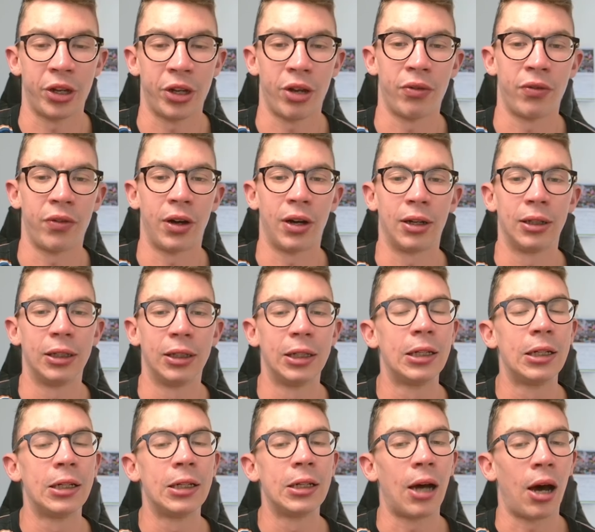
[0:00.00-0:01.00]
far,
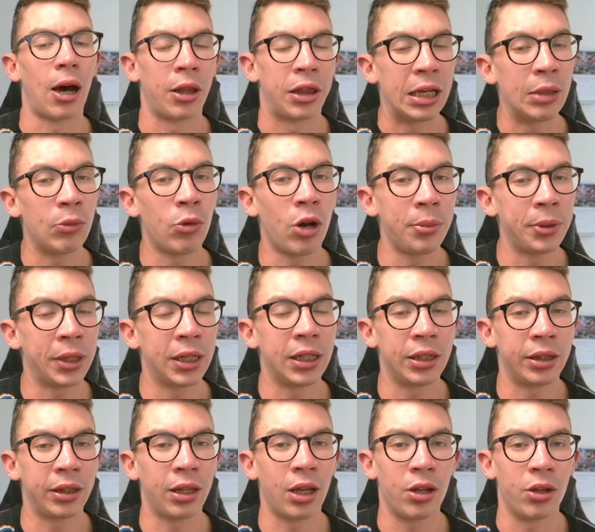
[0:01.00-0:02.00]
I think what I'm going
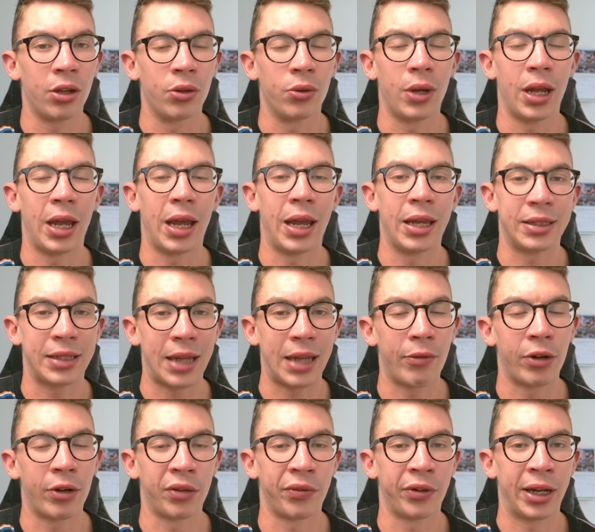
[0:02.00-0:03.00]
to do is
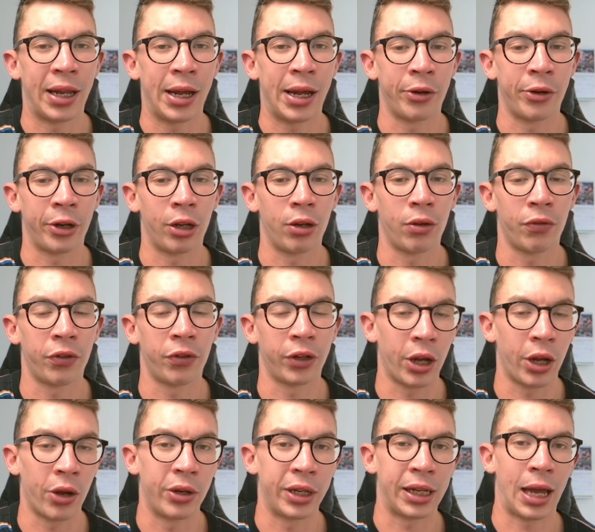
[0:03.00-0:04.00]
get rid of Ronaldo for
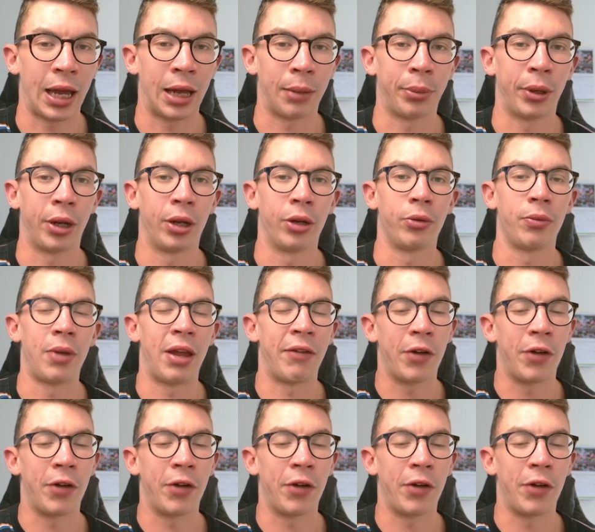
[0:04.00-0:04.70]
Cody Gakpo.